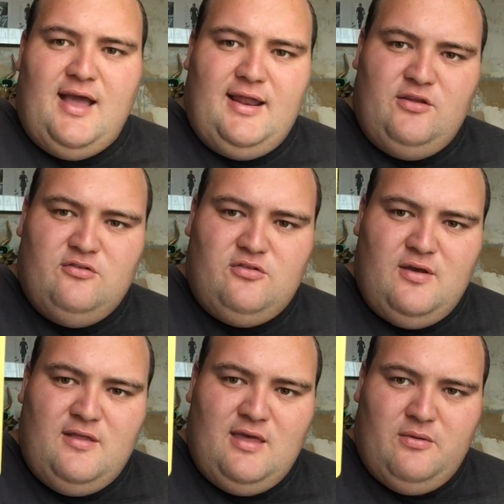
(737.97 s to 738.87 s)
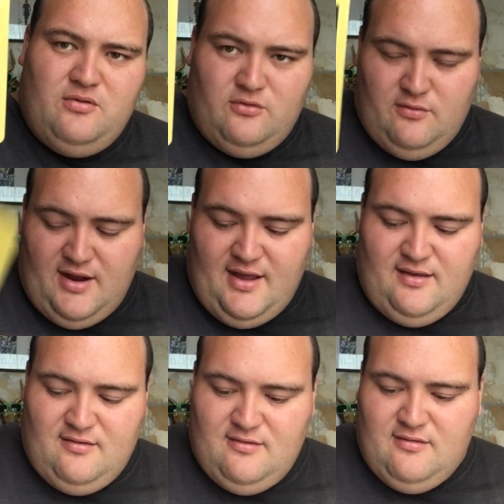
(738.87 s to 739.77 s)
and you're doing that with
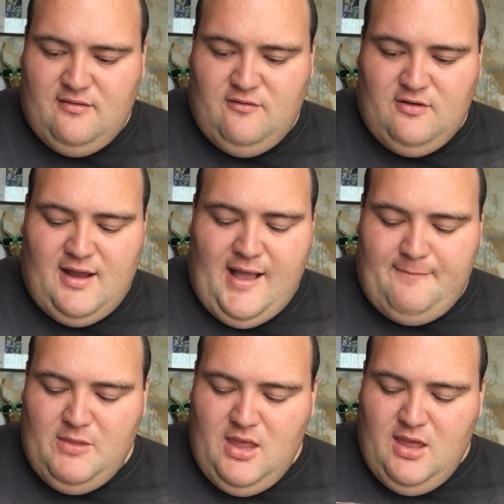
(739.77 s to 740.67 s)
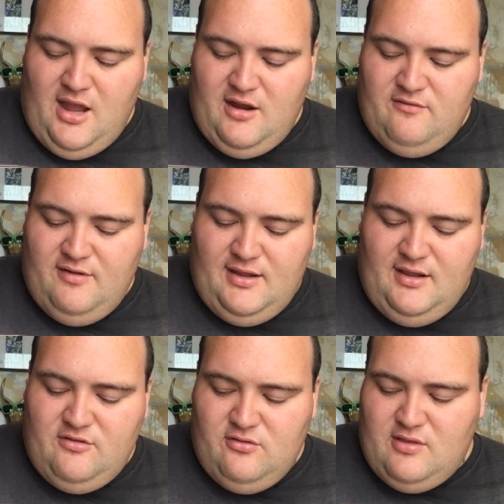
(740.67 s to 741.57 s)
grace, right? I really
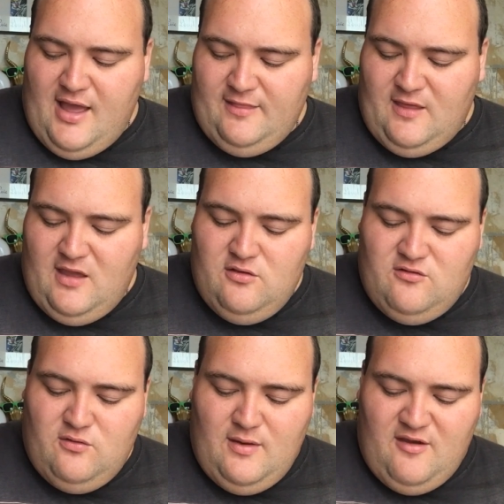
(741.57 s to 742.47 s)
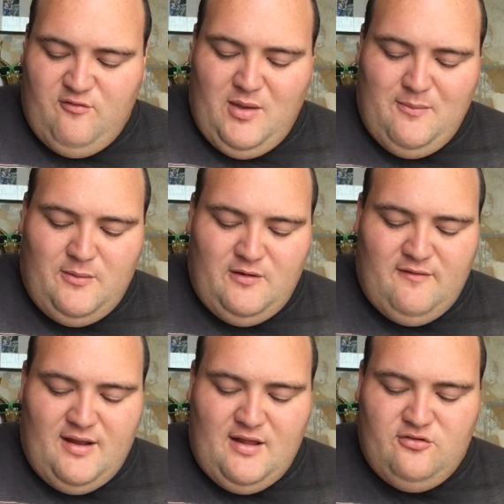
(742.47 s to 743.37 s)
do like that you do have people
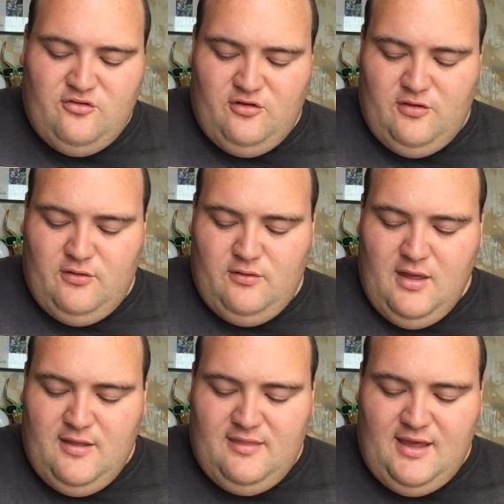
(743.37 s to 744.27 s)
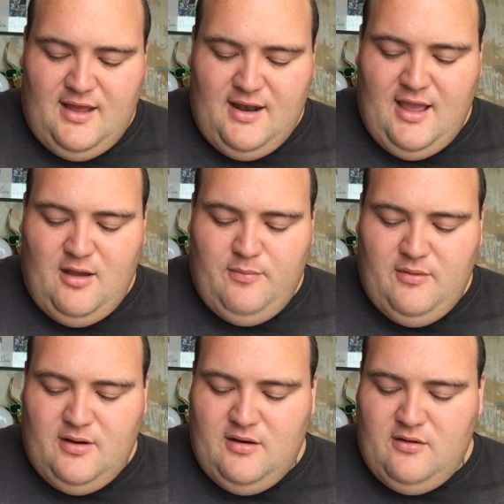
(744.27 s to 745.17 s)
around you that can help you,
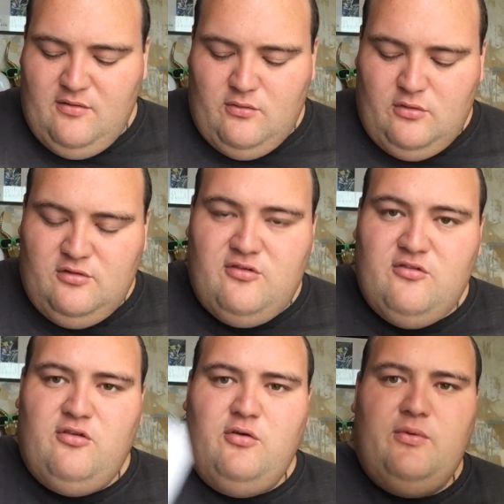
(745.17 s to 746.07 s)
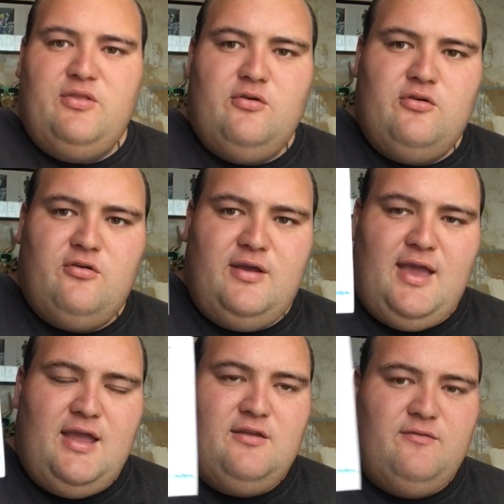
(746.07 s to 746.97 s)
and it is all to do with your
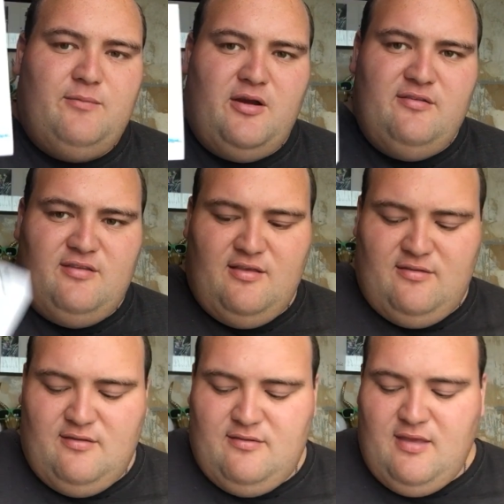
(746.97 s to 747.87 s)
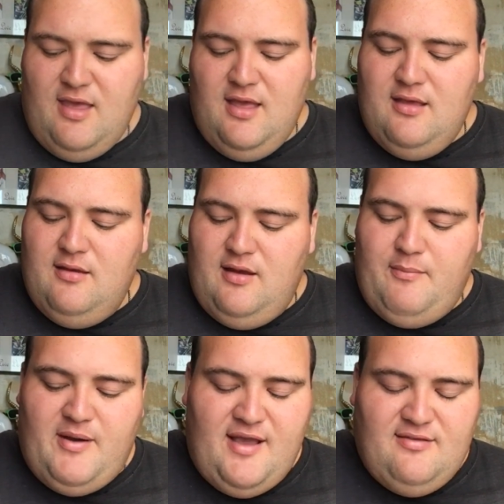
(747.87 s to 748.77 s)
creative processes.
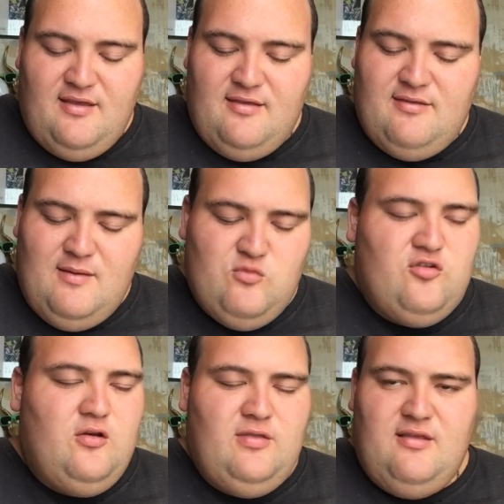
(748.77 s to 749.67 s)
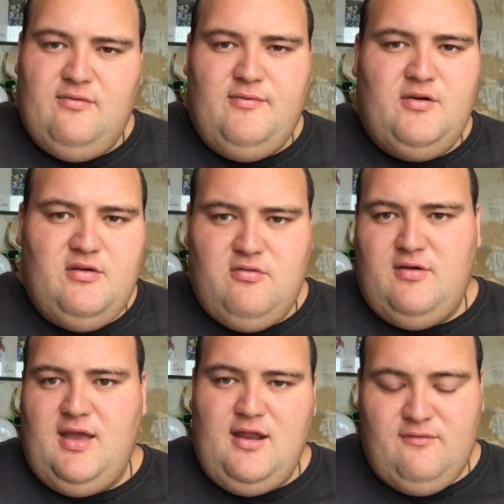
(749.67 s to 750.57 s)
Pisces, Neptune, that's very
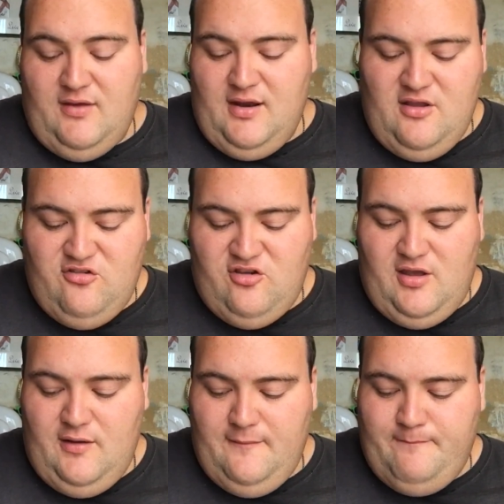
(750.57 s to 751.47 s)
creative energy,